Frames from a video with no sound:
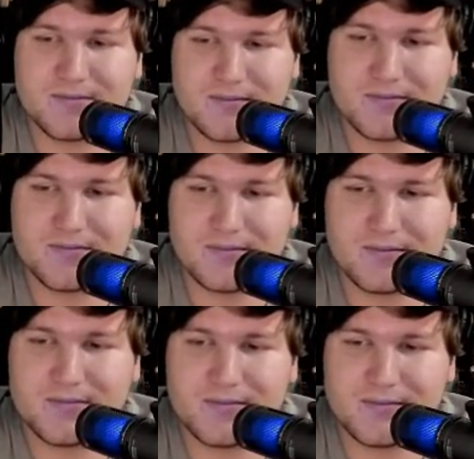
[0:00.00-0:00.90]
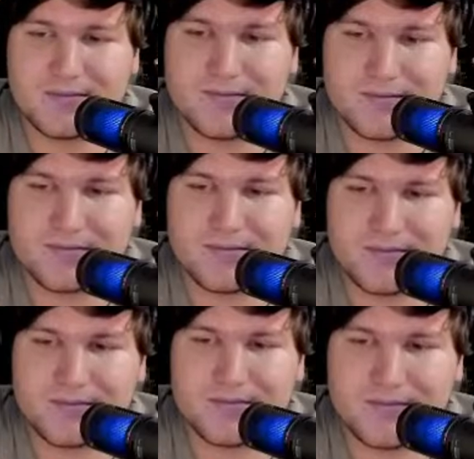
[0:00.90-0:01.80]
Oh, it's so good!
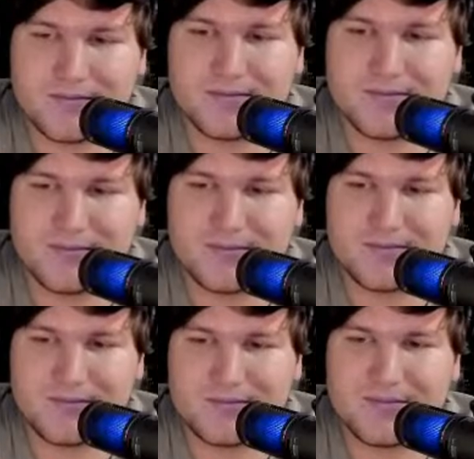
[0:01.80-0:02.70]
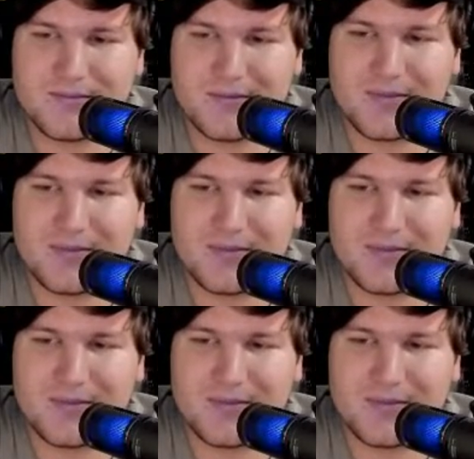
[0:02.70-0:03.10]
I'm excited to get into it.